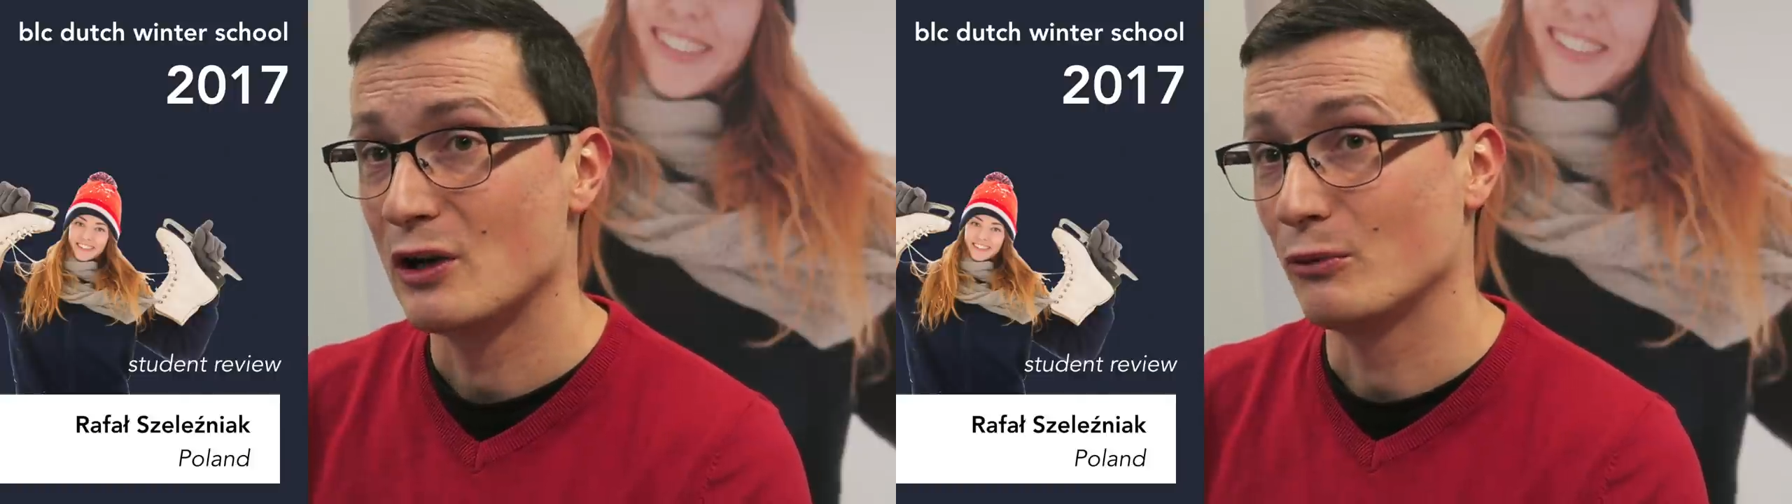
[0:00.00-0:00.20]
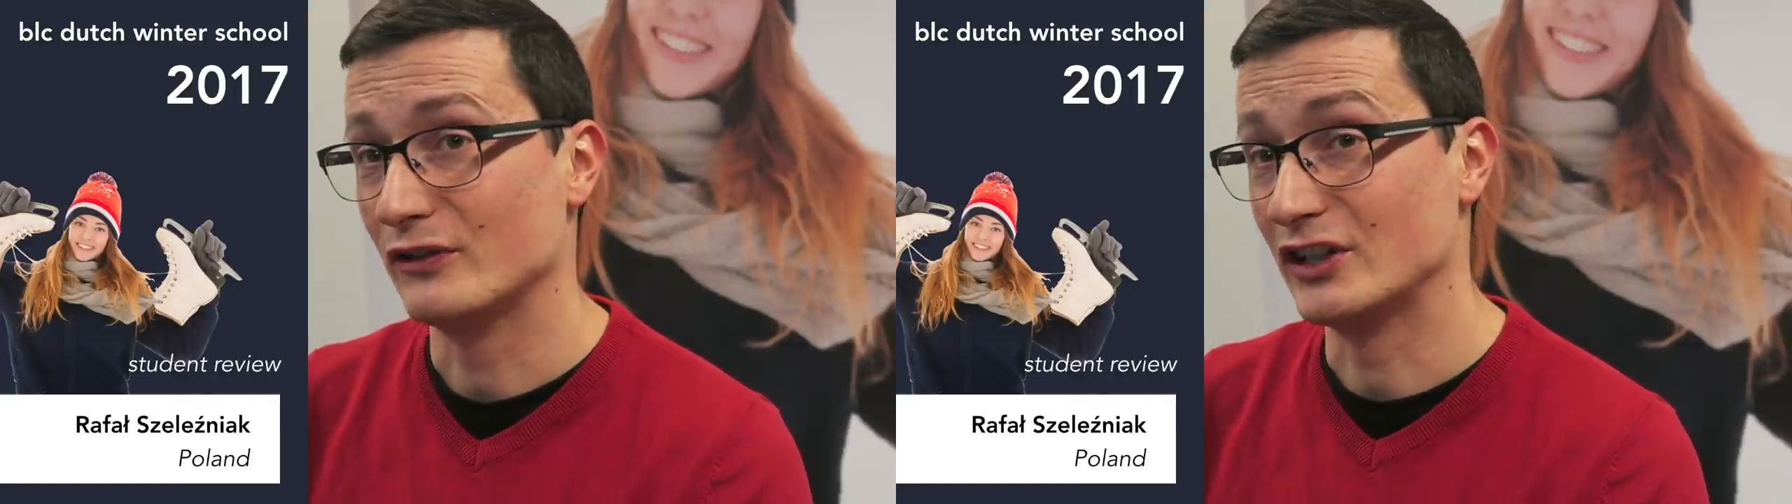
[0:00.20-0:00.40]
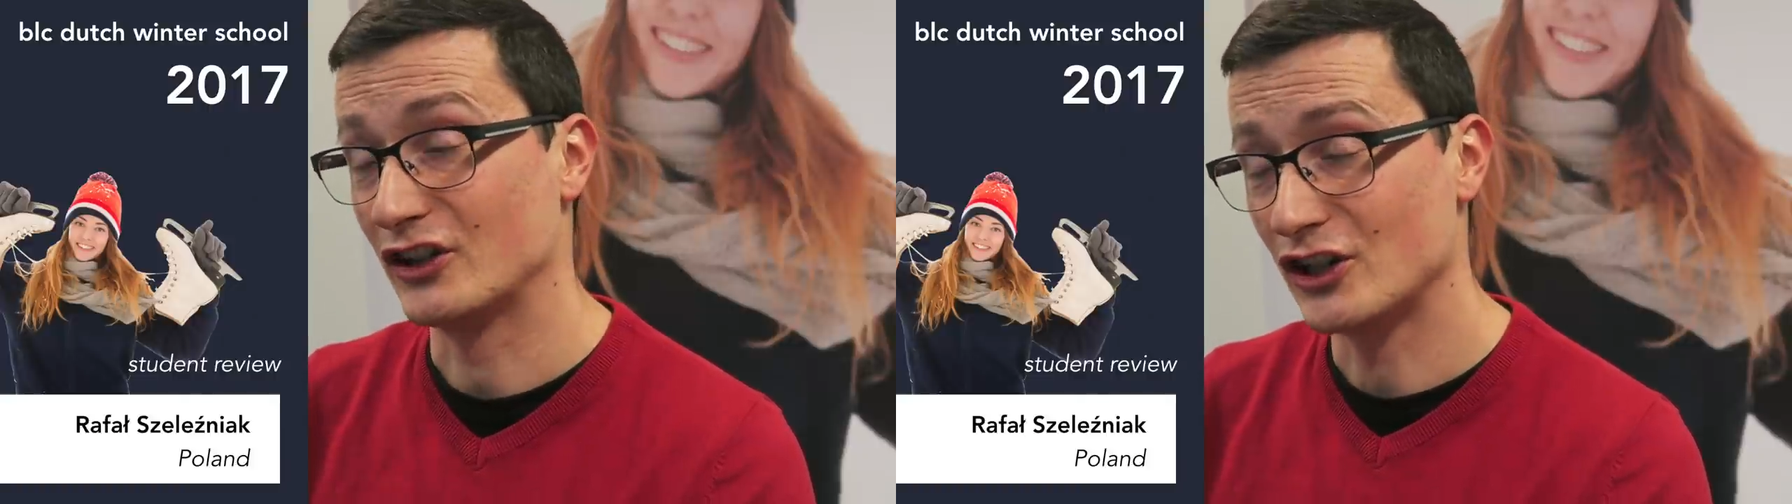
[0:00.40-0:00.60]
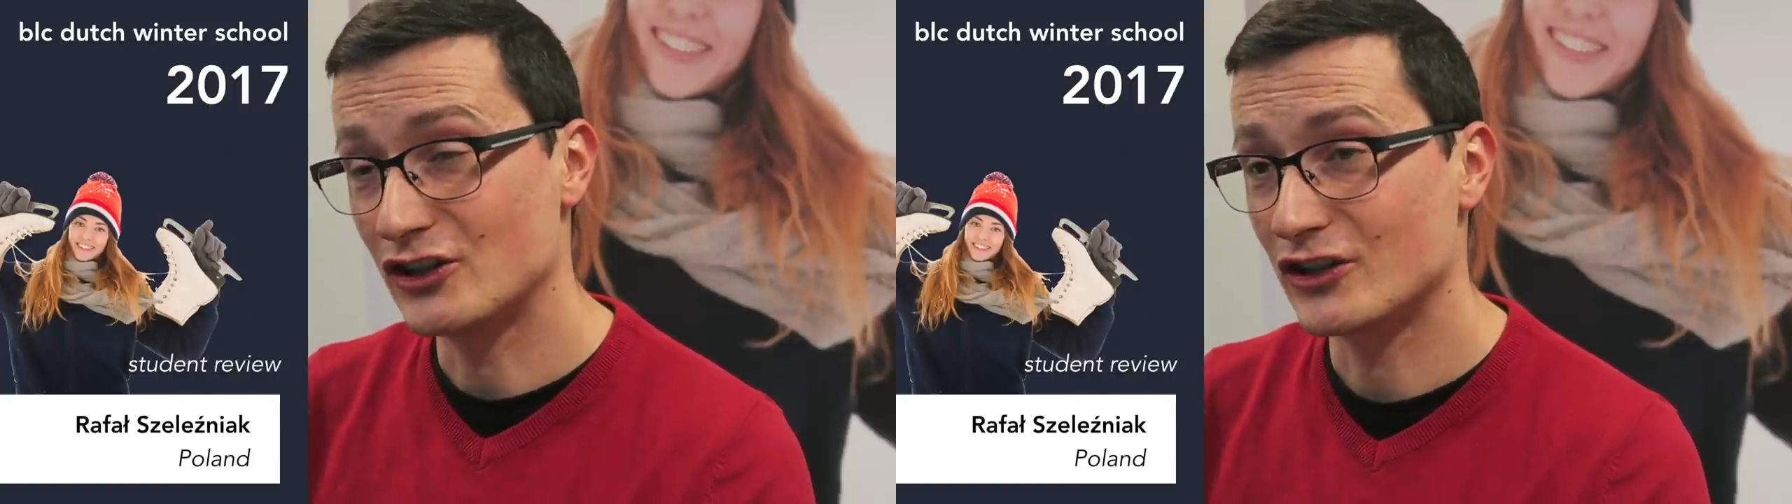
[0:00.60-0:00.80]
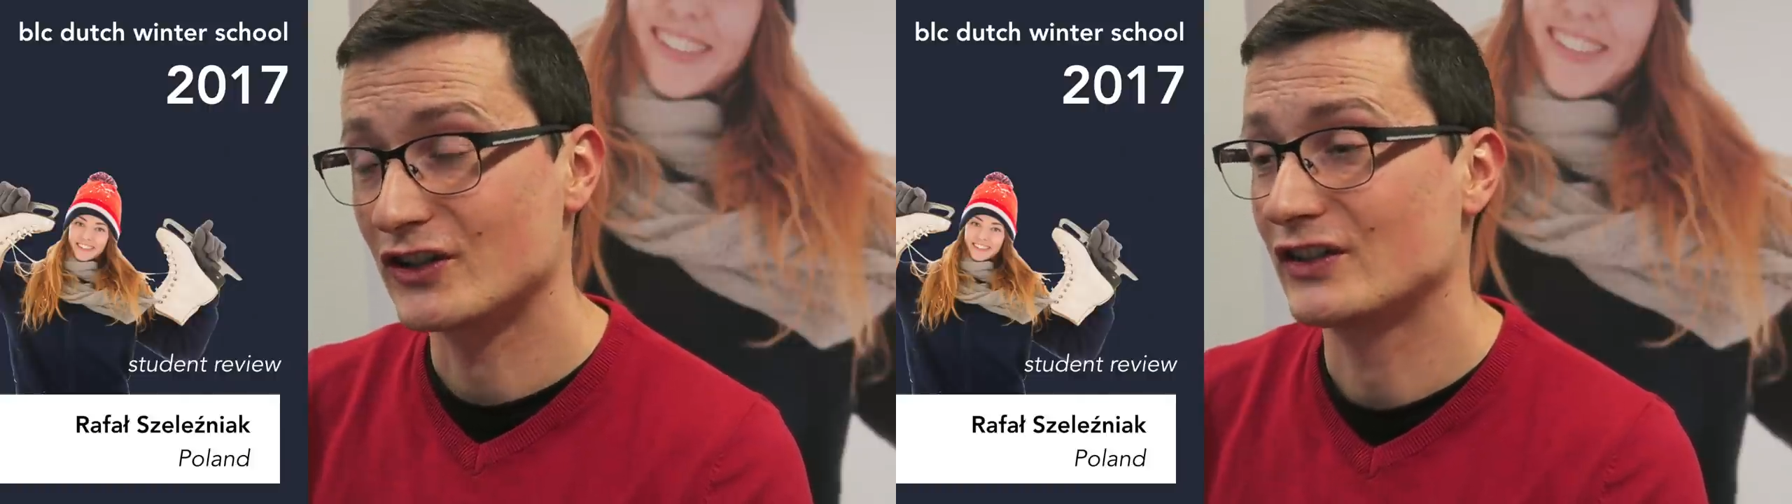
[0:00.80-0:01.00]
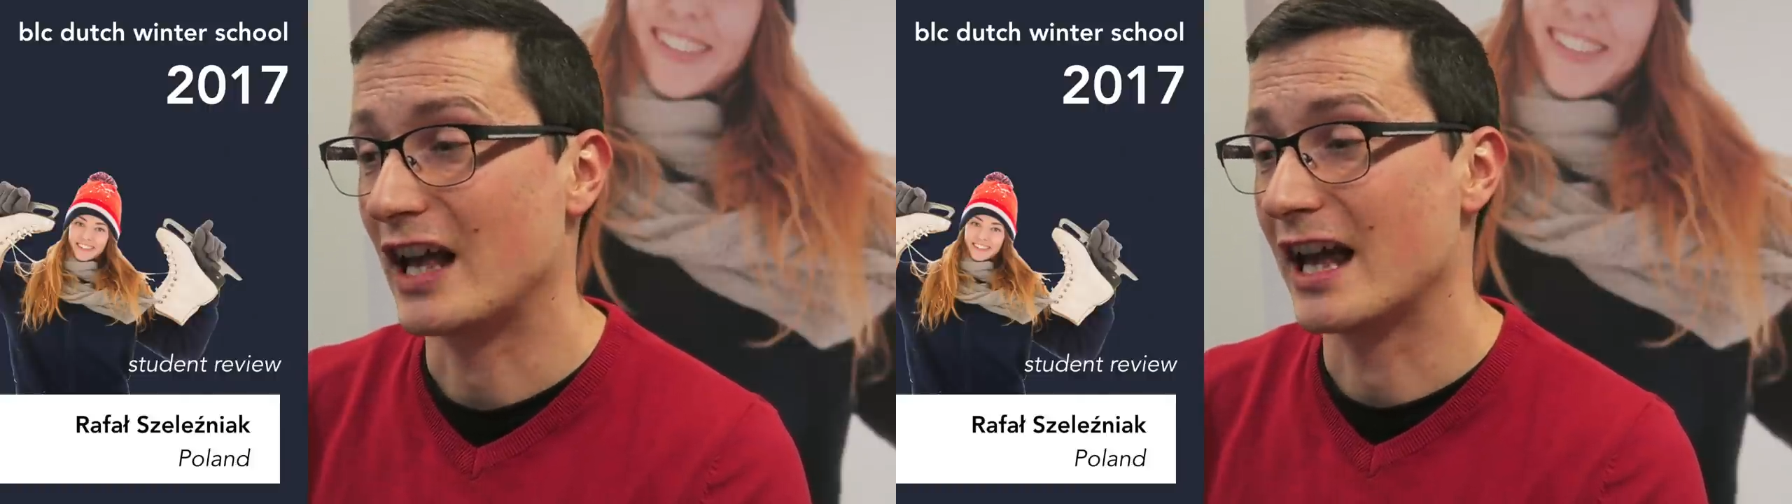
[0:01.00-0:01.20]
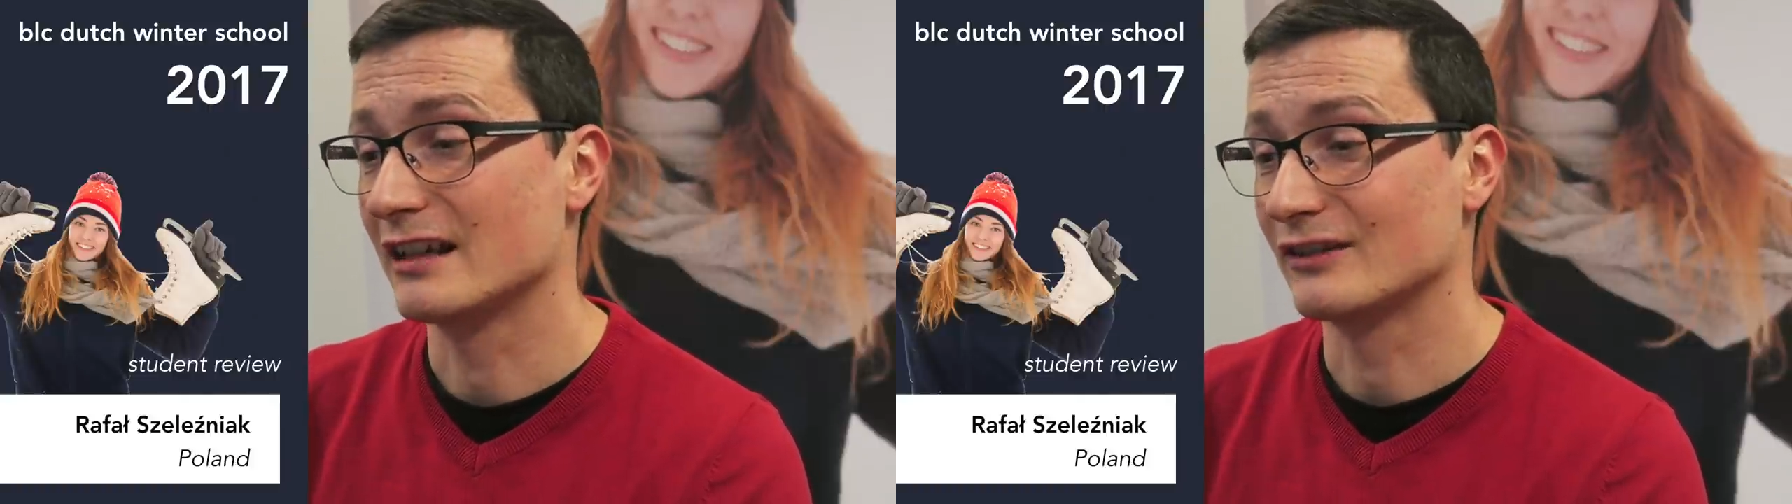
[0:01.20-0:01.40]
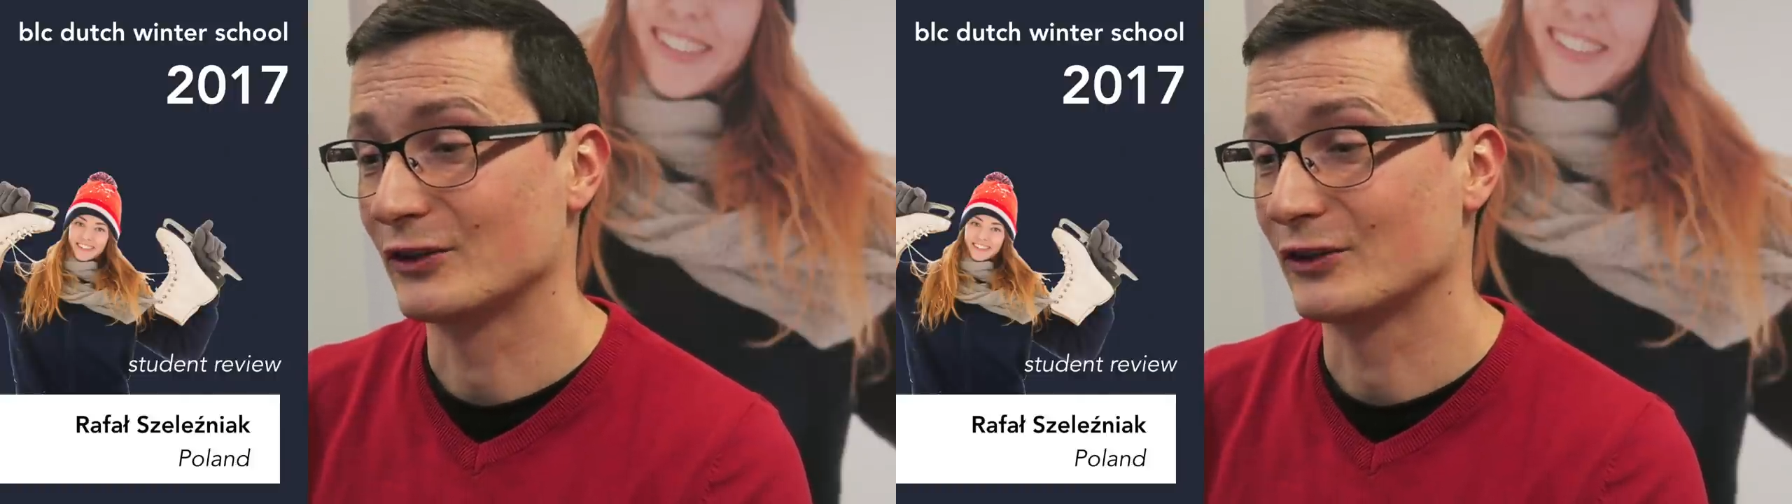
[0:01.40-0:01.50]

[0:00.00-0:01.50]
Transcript: with the teachers and,